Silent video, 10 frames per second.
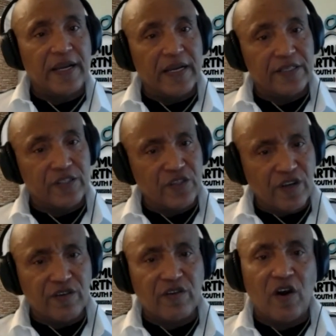You
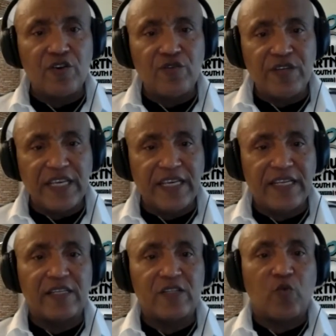know, all you need
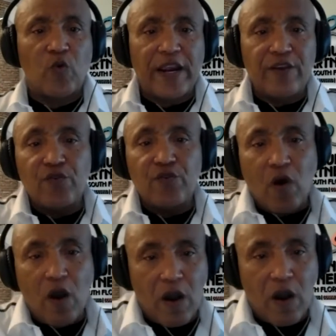is where you
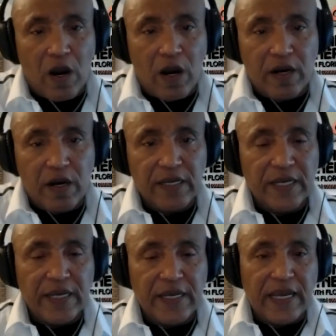are
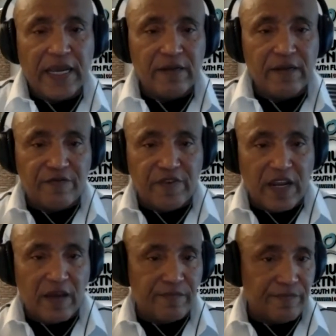and
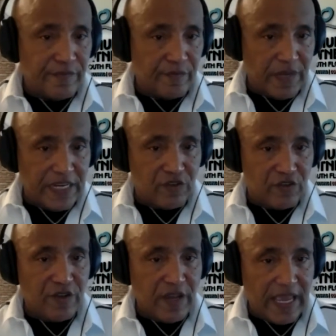develop based on
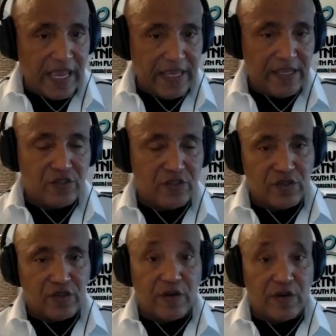your age.
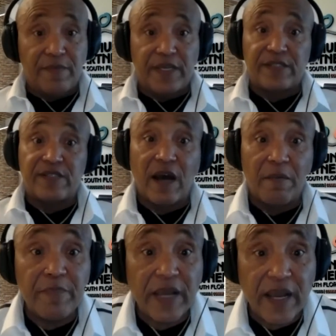So that means
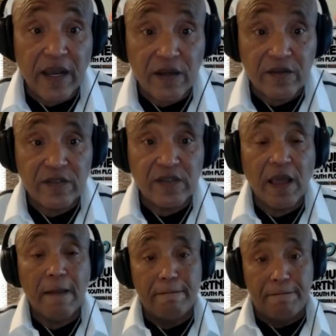dumbbells,
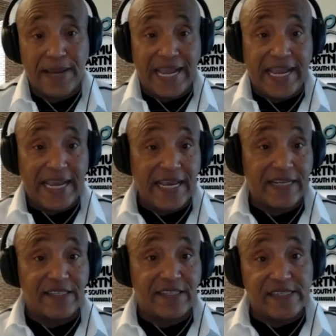band
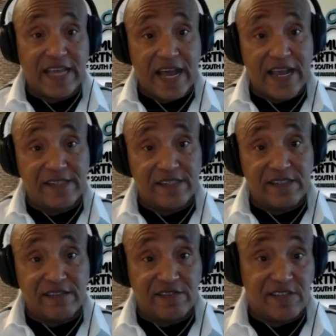
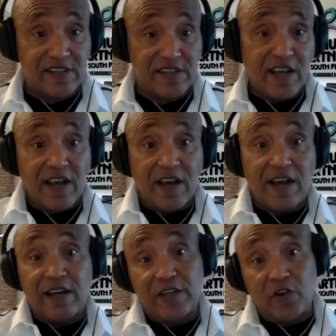exercises,
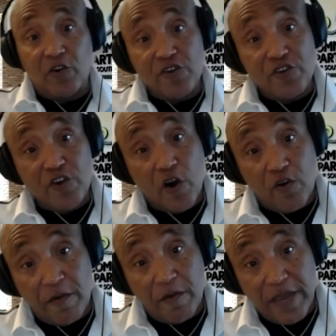uh, get on your
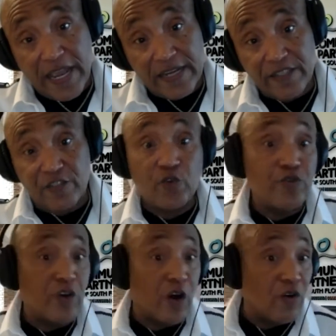yoga mat, do
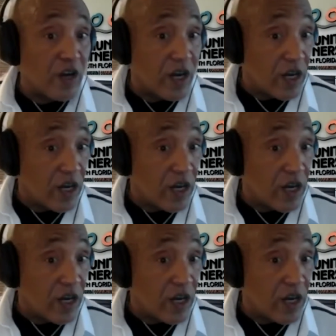yoga